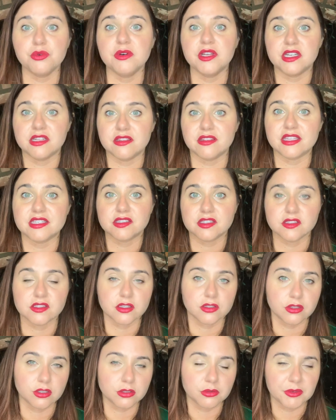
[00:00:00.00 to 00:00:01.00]
and this is a
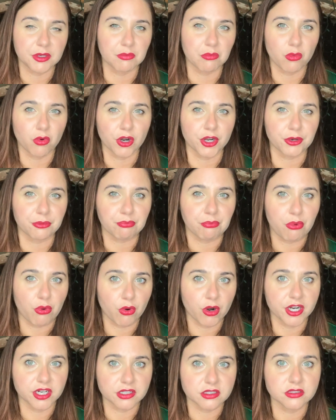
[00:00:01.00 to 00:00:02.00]
little bit more
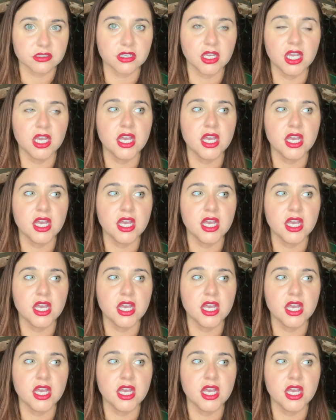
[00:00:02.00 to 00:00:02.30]
important